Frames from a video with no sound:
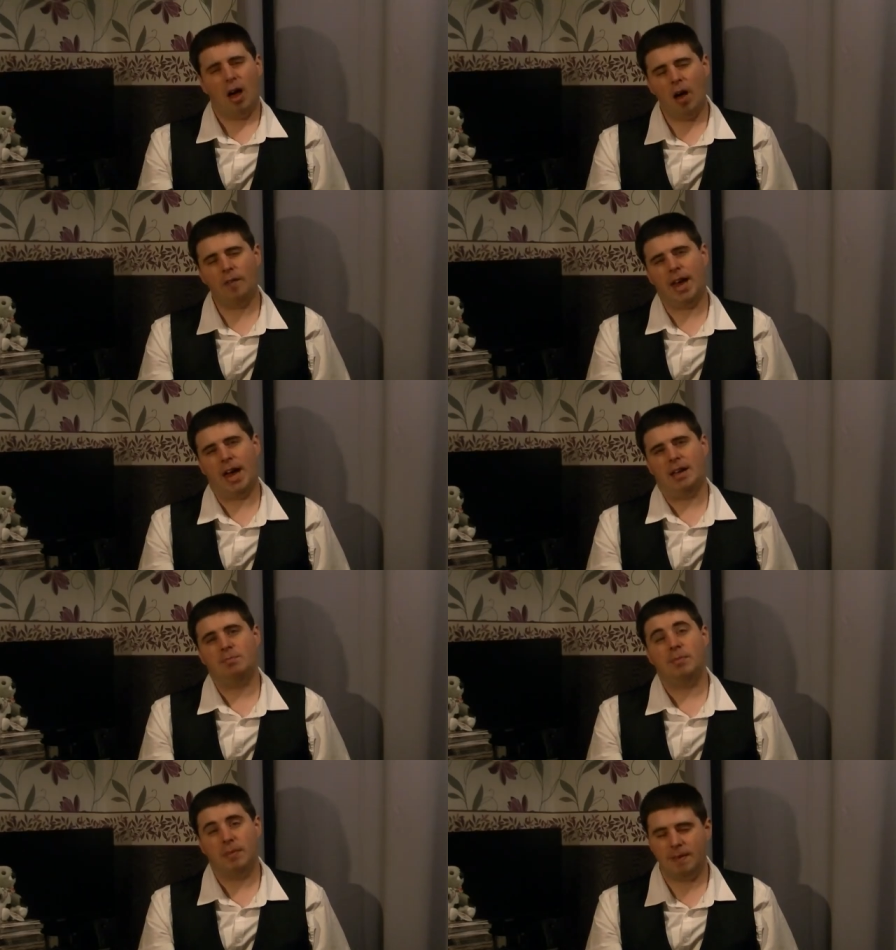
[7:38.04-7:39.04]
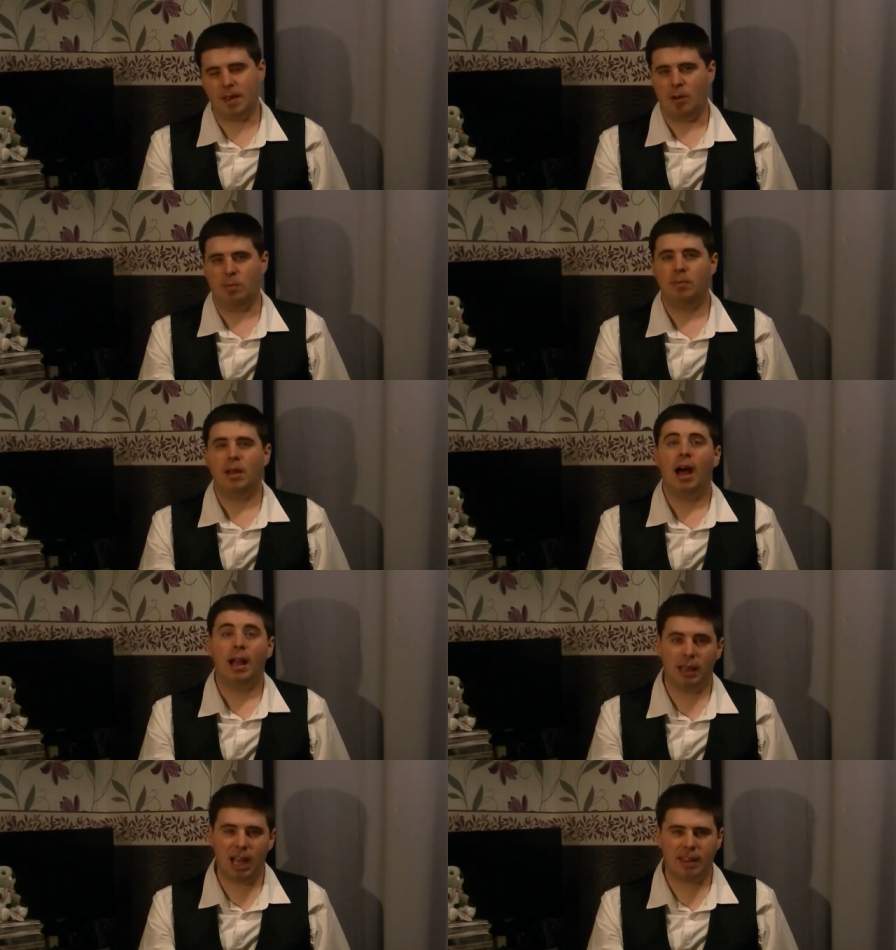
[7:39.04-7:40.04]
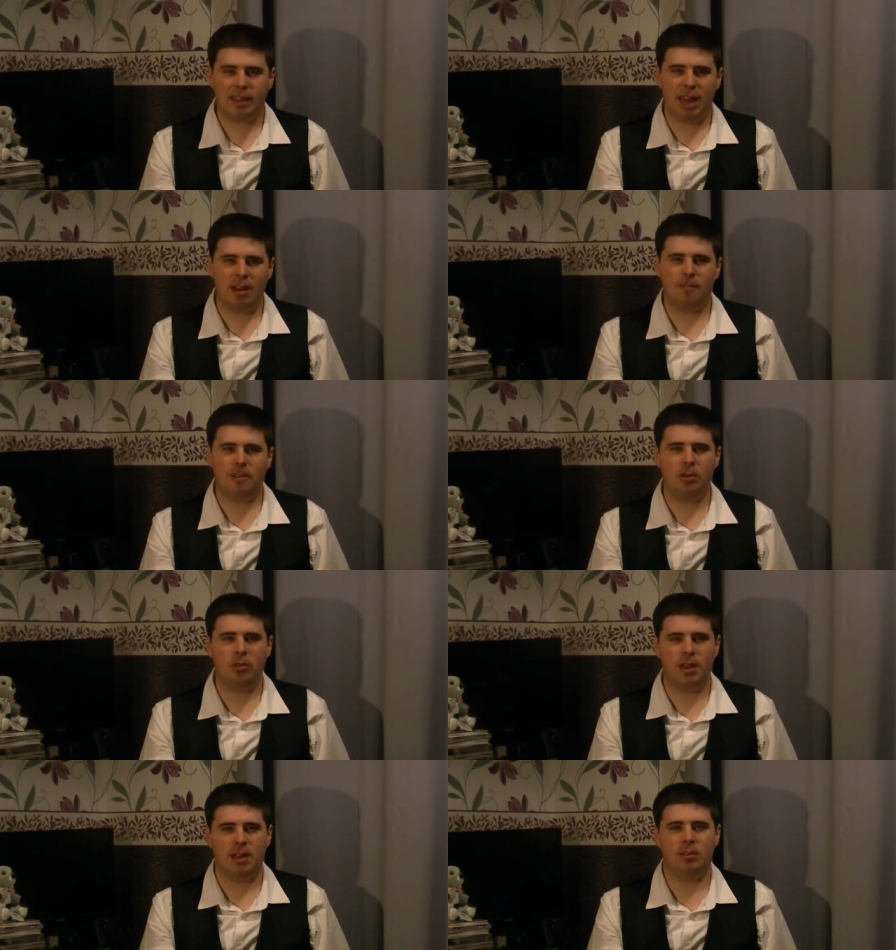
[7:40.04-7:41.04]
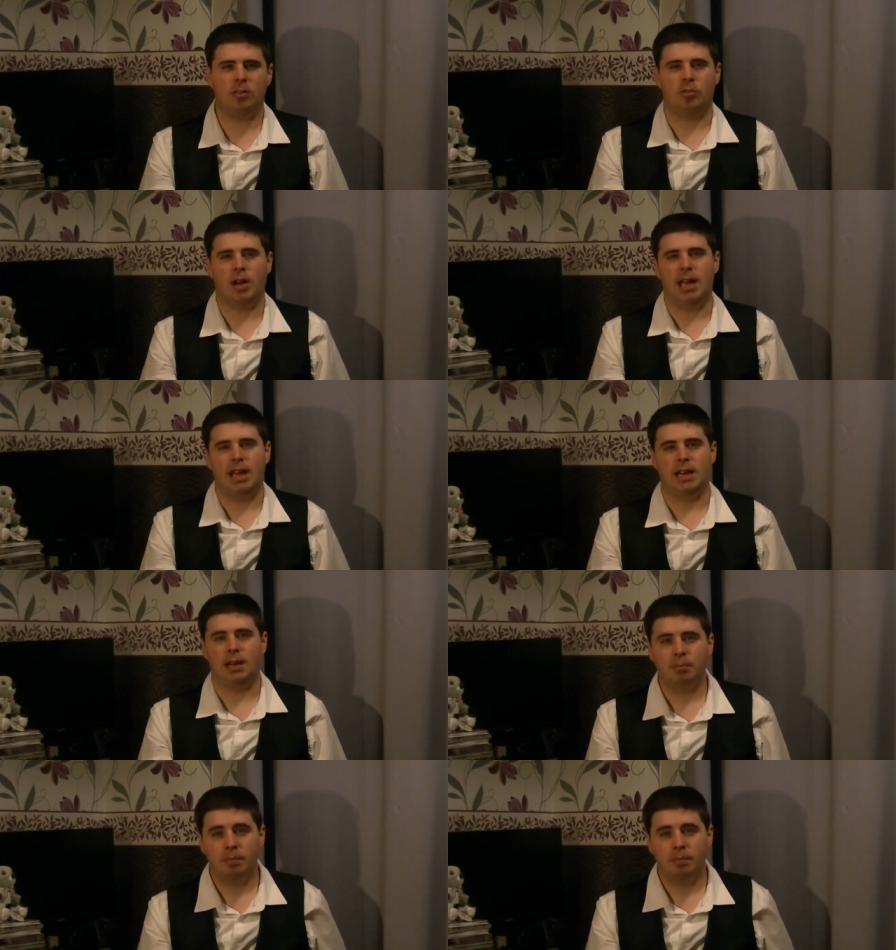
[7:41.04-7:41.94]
Okay, so let's get a few things straight here.